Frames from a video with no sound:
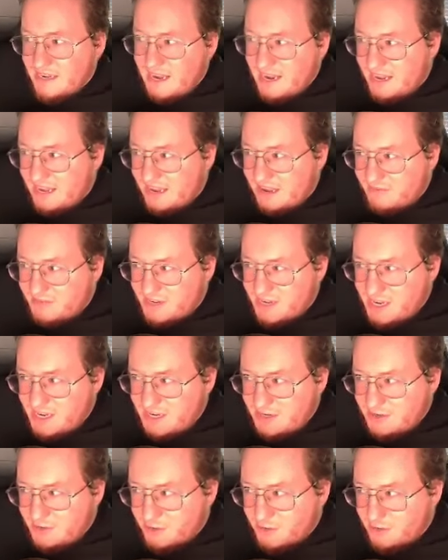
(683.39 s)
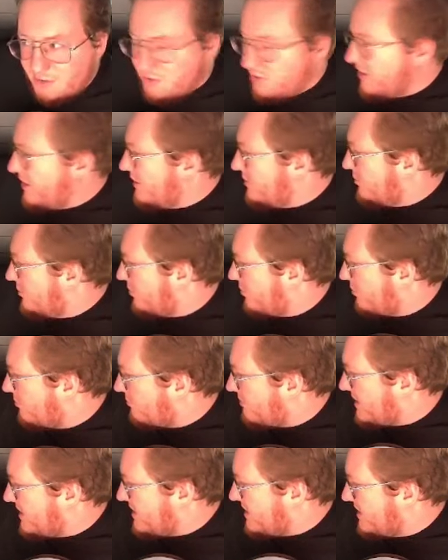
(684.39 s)
I have an Ender Ender
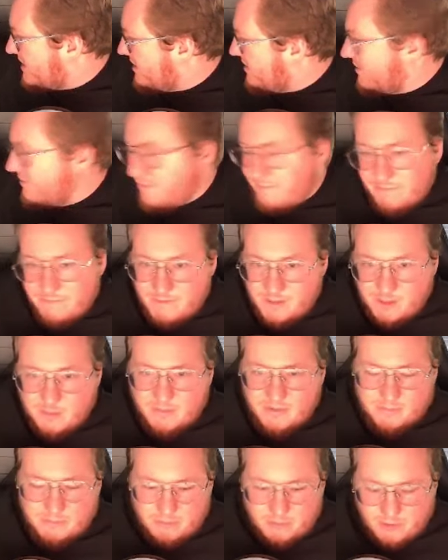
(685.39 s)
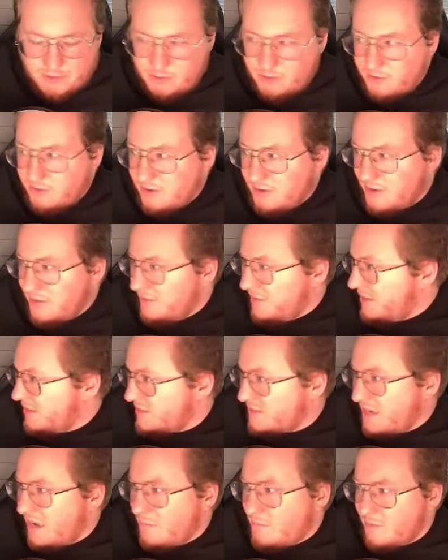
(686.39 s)
3 filament printer that
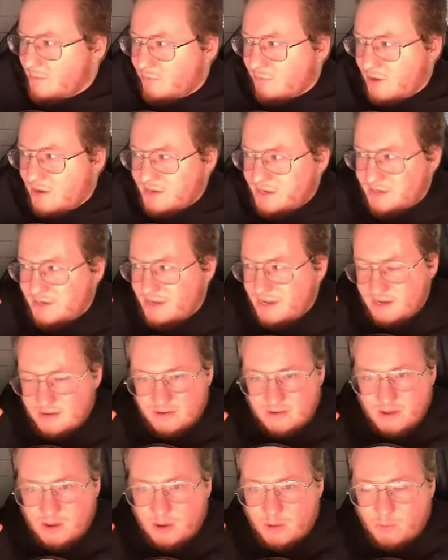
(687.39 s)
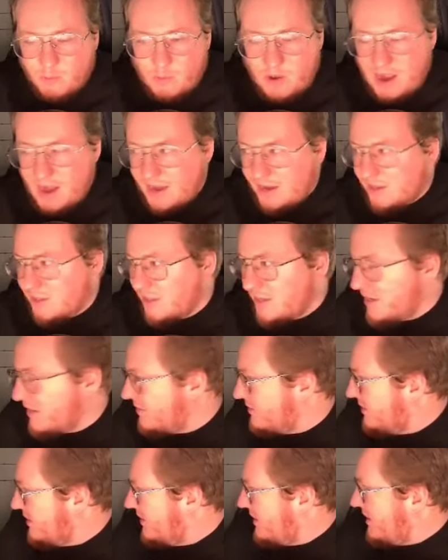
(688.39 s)
has not been running in a while. It
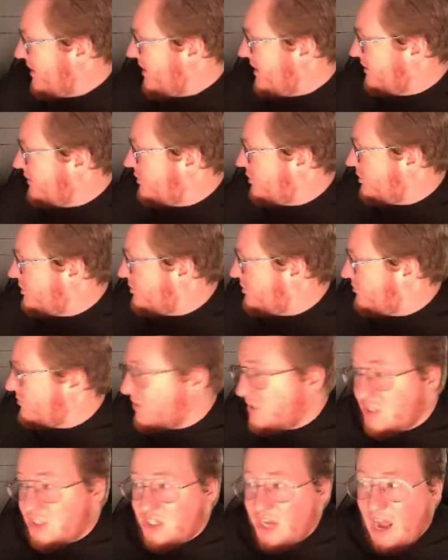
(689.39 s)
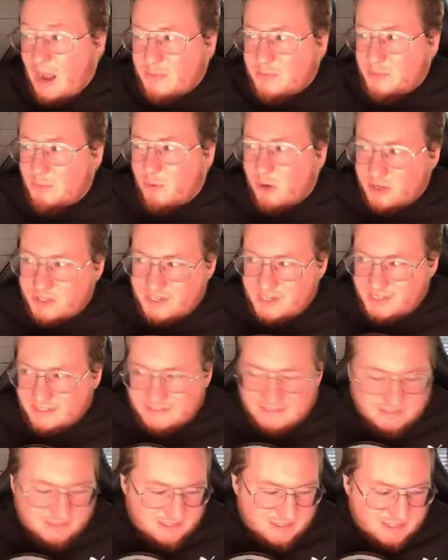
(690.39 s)
it just stopped
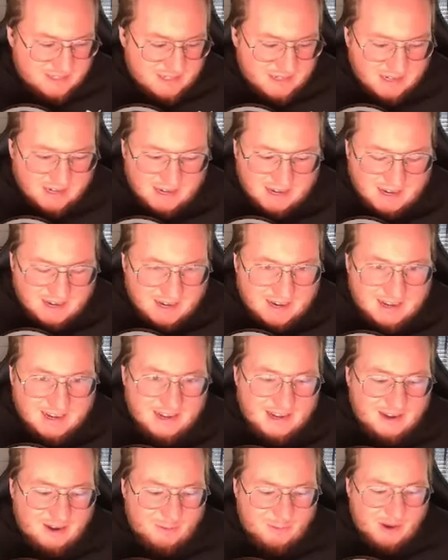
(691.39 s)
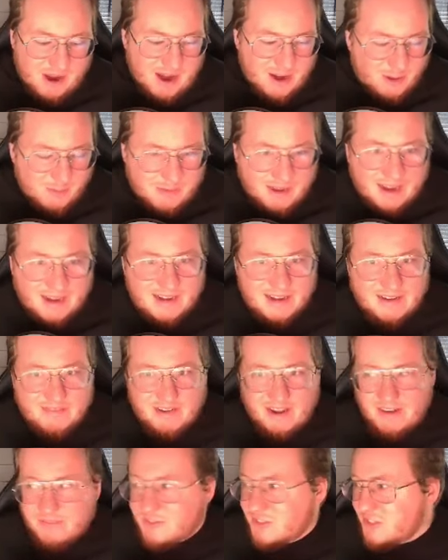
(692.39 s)
working uh, a while back, and I've,
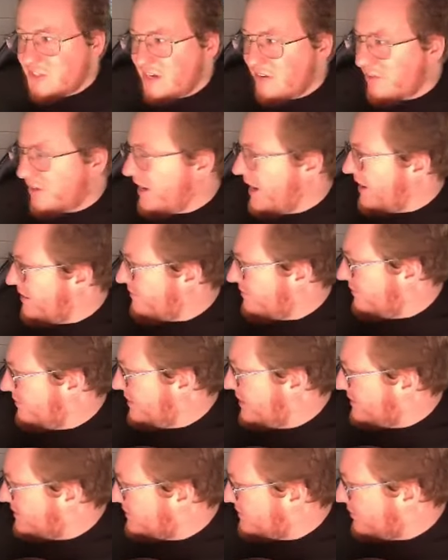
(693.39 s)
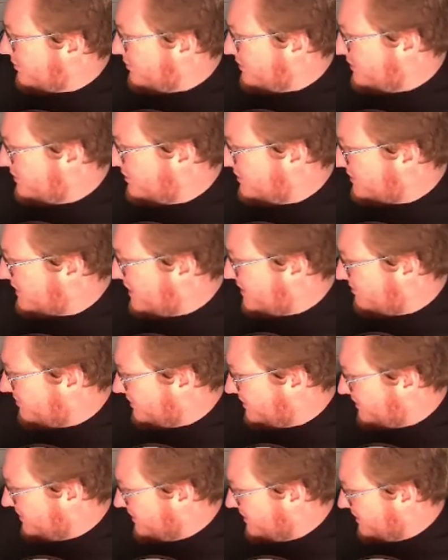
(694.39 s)
I've just never got it fixed. So it's just kind of
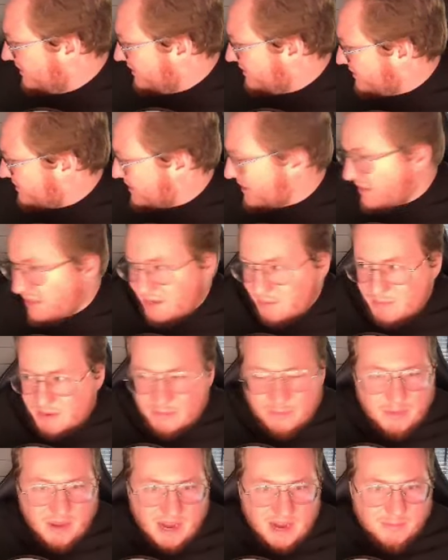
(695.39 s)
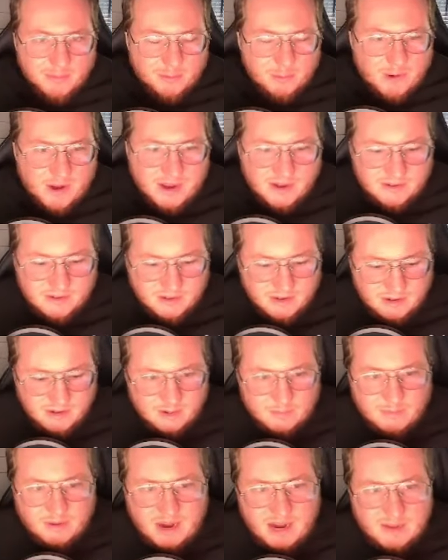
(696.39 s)
a just kind of like a big paperweight
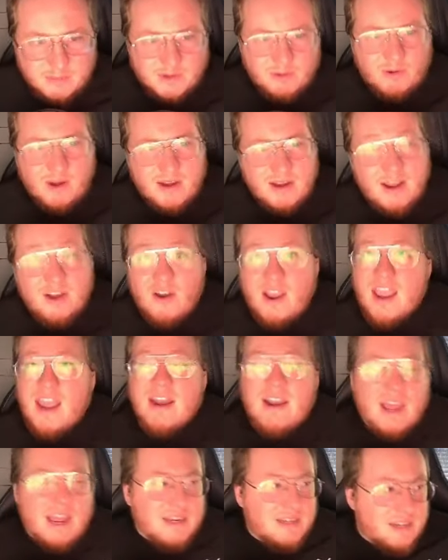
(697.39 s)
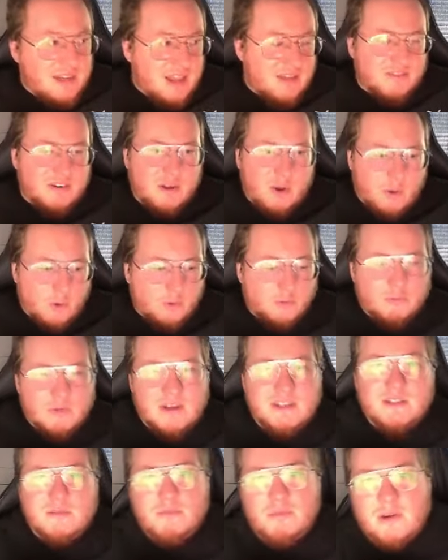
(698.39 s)
behind me right now. And I did have an old
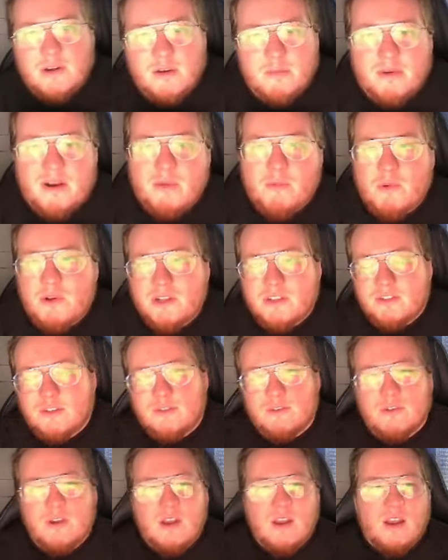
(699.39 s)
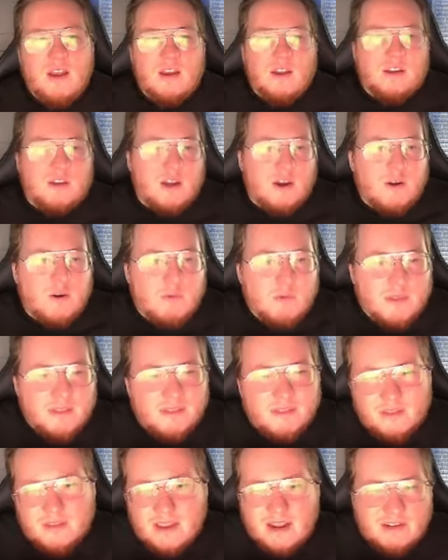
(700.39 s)
resin printer, but I wanted to go
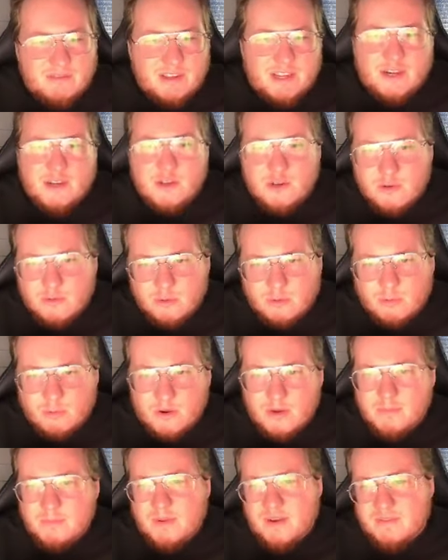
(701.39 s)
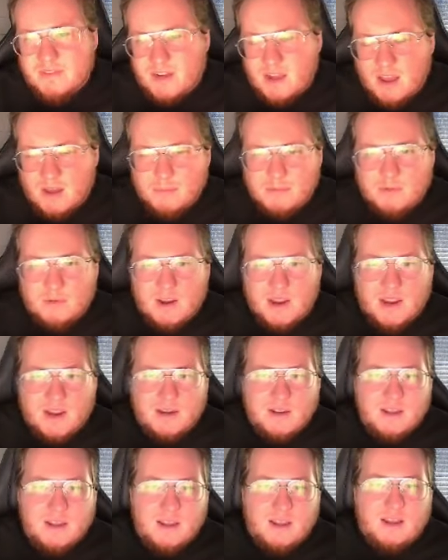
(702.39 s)
with kind of like a newer one, bit of an upgrade.